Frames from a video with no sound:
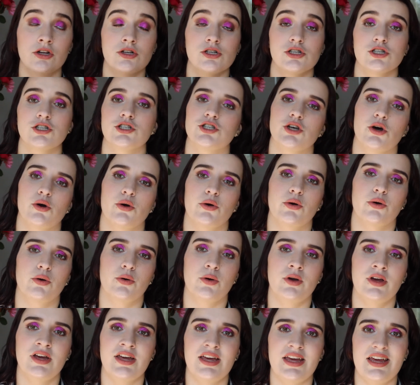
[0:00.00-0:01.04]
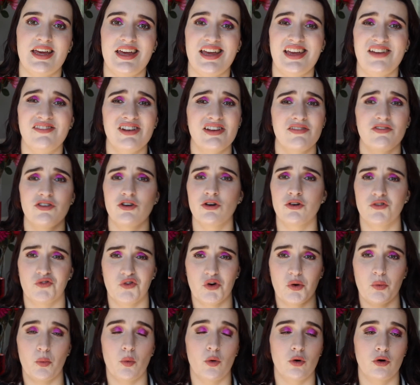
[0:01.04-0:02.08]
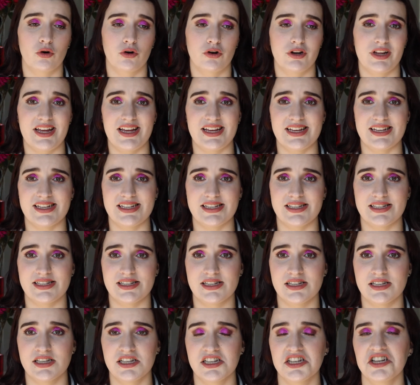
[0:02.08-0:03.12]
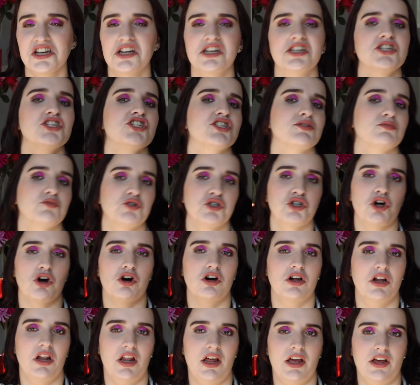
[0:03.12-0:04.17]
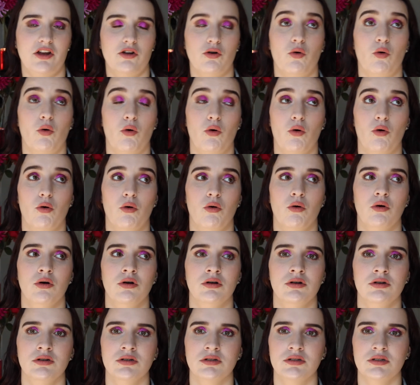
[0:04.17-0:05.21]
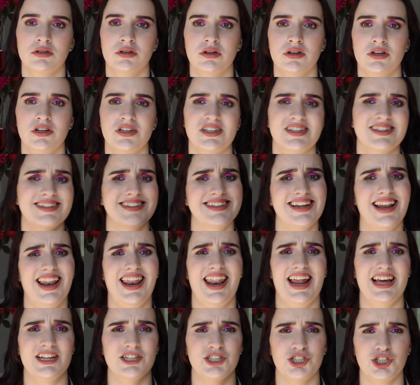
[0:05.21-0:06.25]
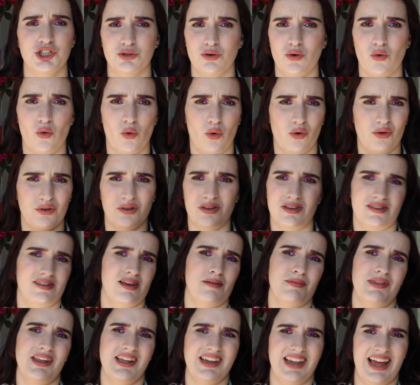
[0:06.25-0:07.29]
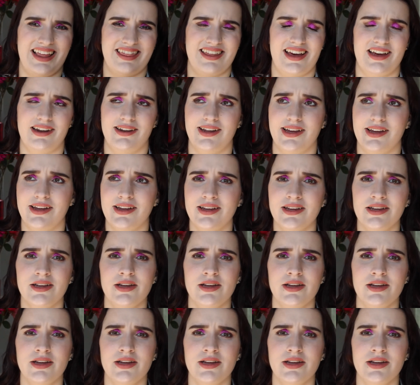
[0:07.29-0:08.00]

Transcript: So even if your reward is some chocolate or lunch or something like that, like